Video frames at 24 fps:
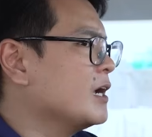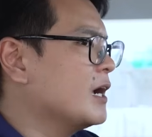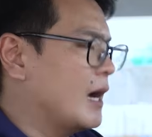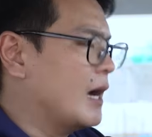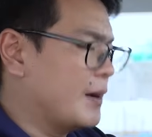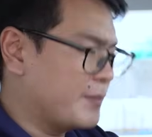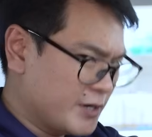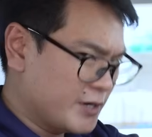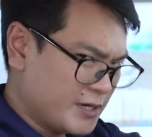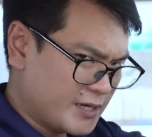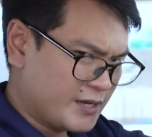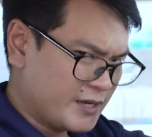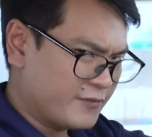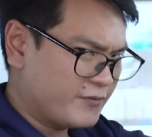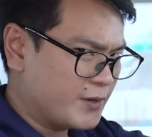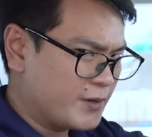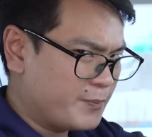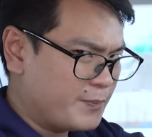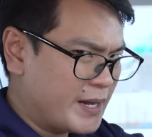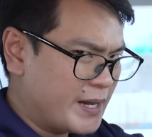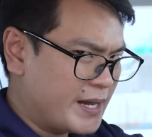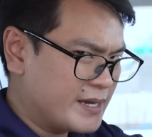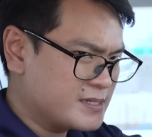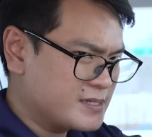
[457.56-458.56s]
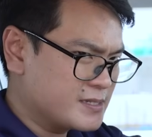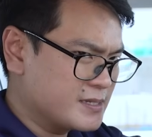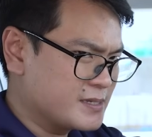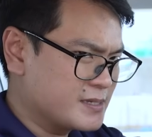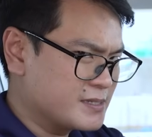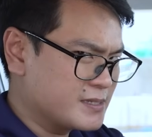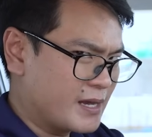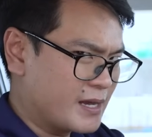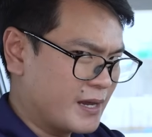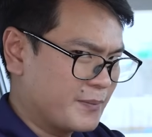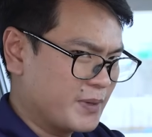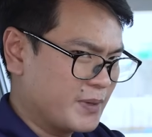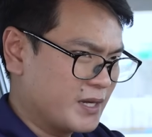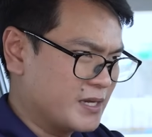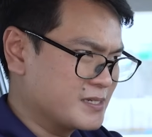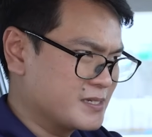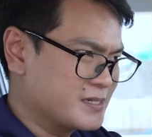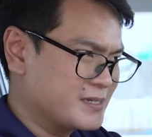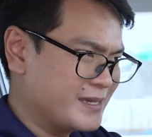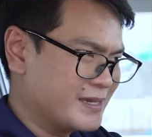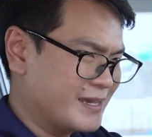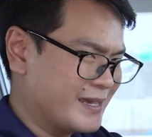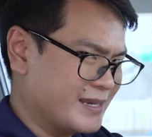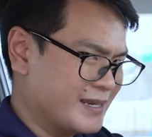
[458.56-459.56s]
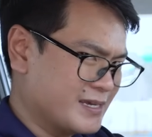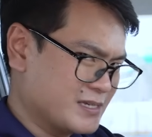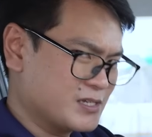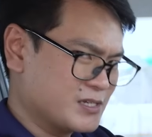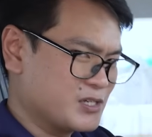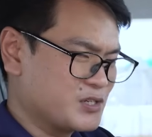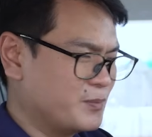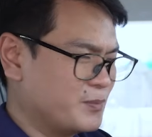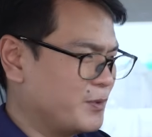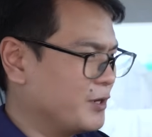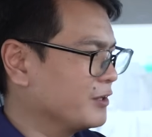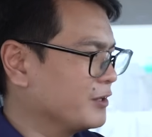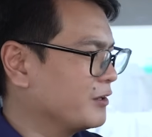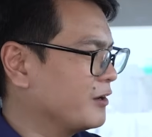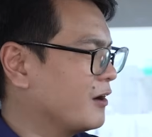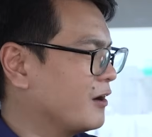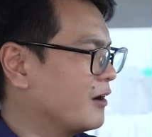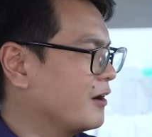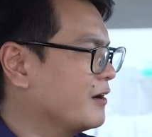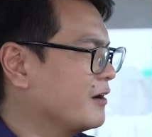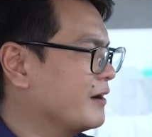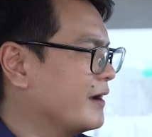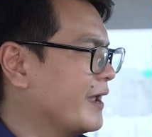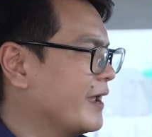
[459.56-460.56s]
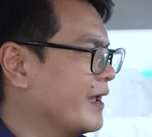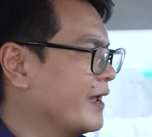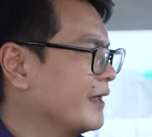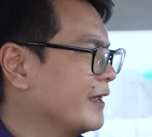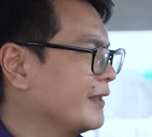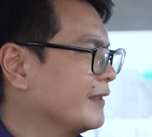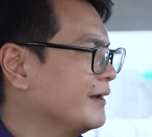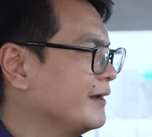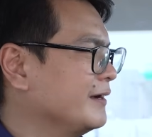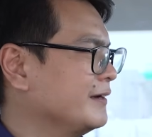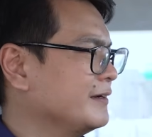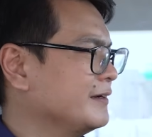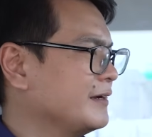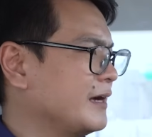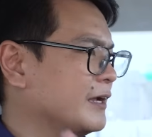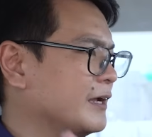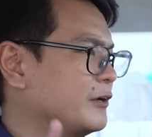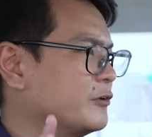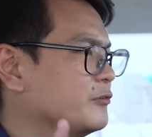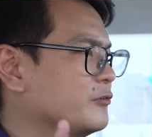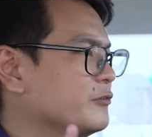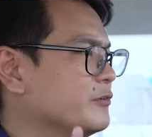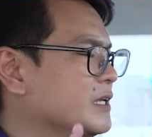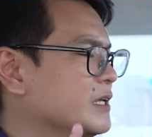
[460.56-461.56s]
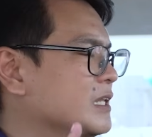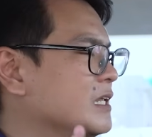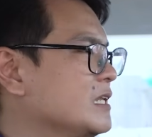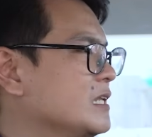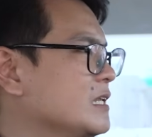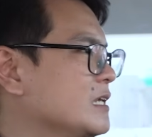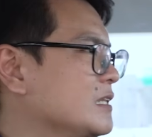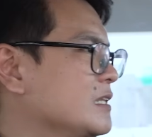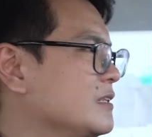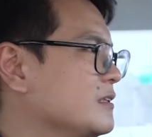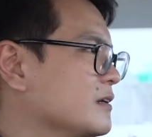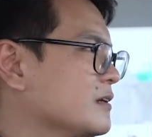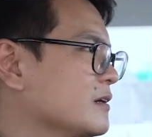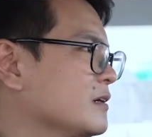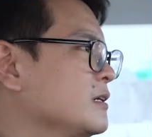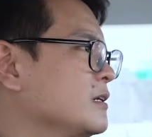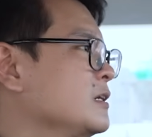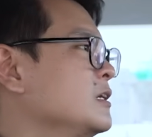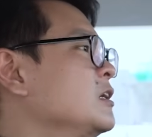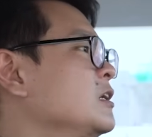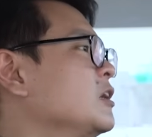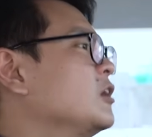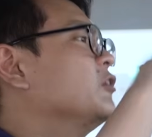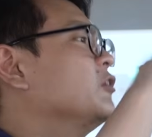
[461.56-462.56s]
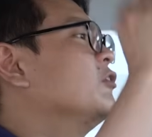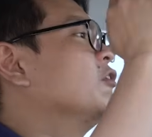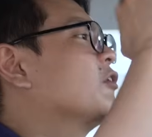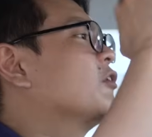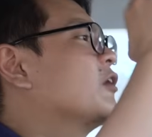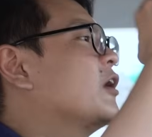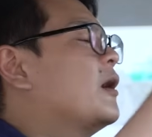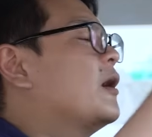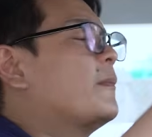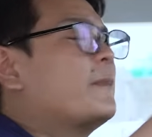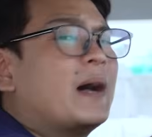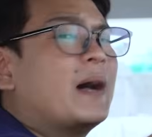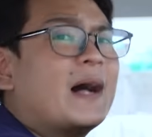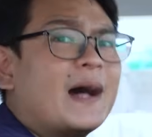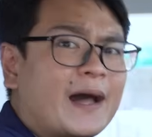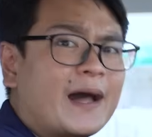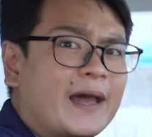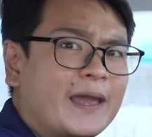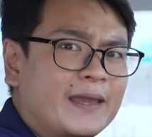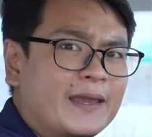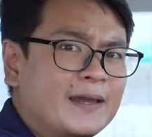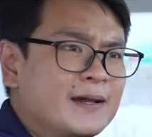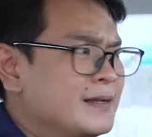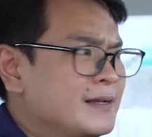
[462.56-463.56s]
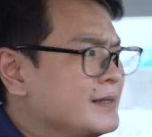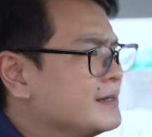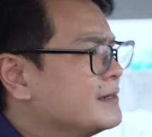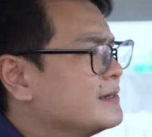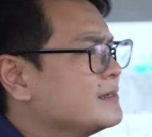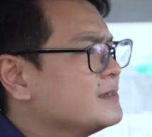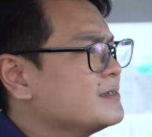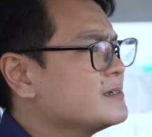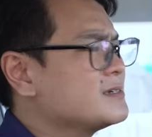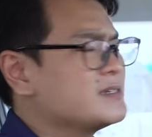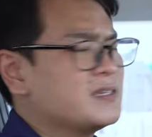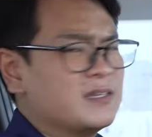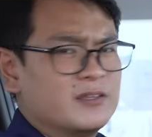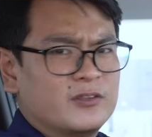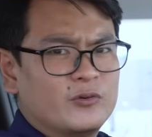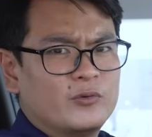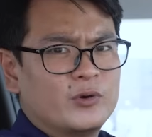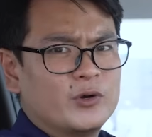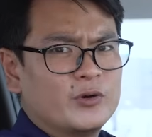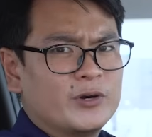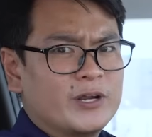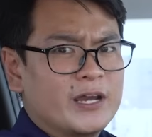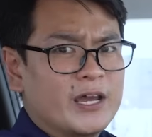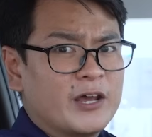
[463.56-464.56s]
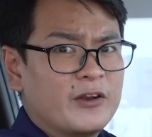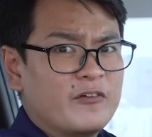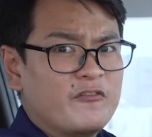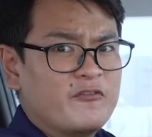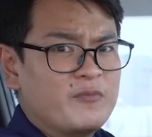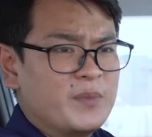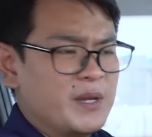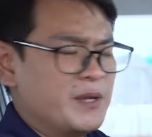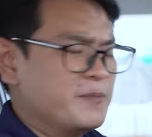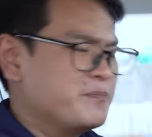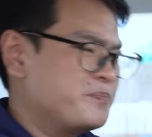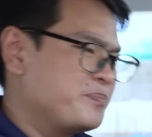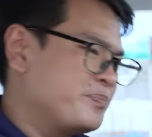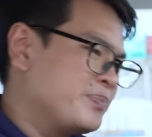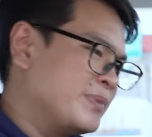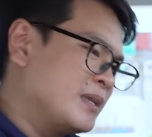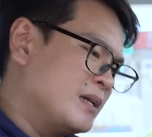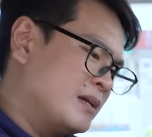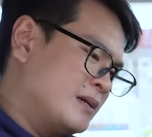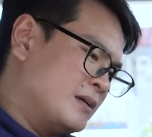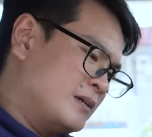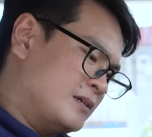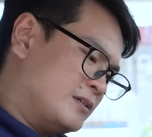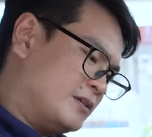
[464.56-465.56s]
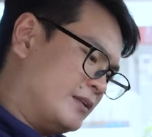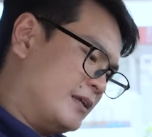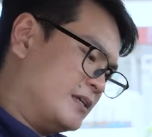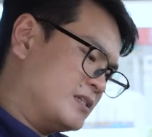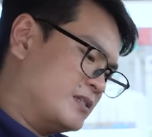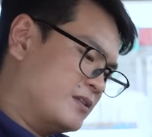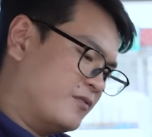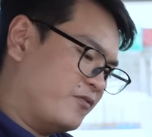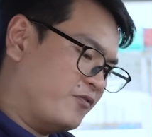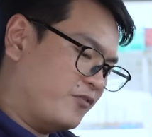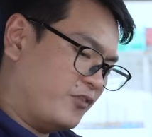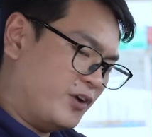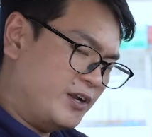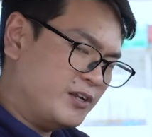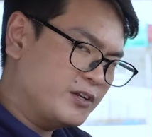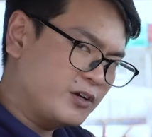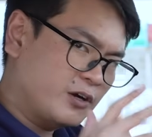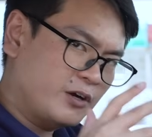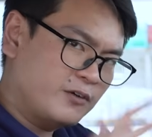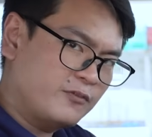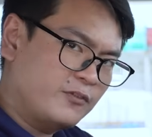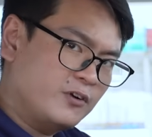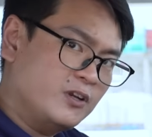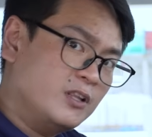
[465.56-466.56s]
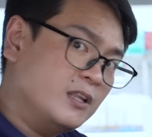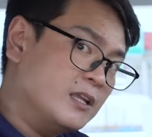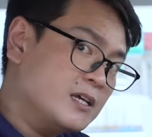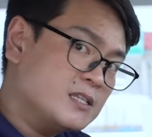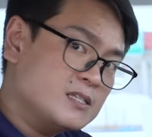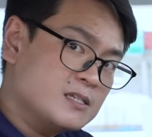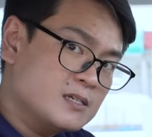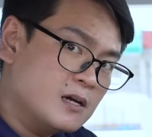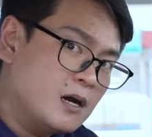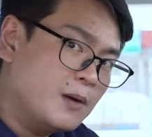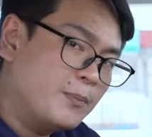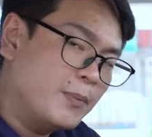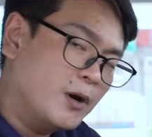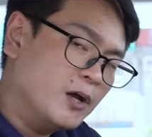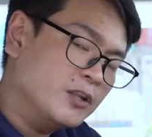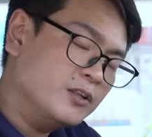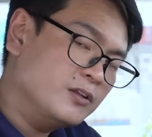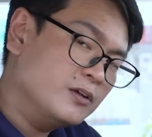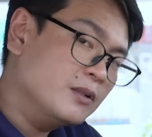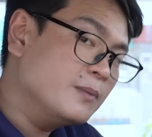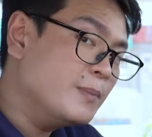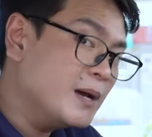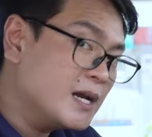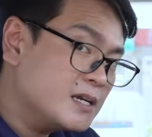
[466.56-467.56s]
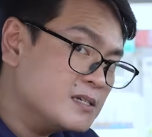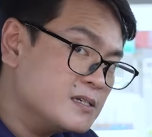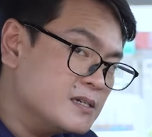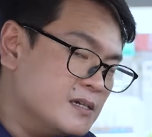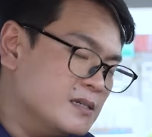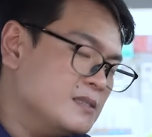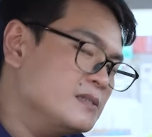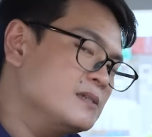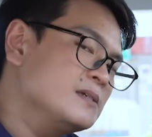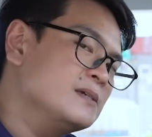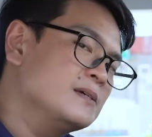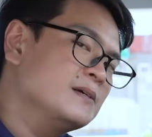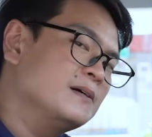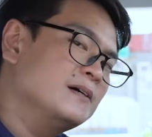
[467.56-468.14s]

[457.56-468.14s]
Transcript: I'm gonna give it a pass this time because it is a small car and I don't really need to look up high to see the road ahead of me. So that's the front covered. Let's hop on to the back seats.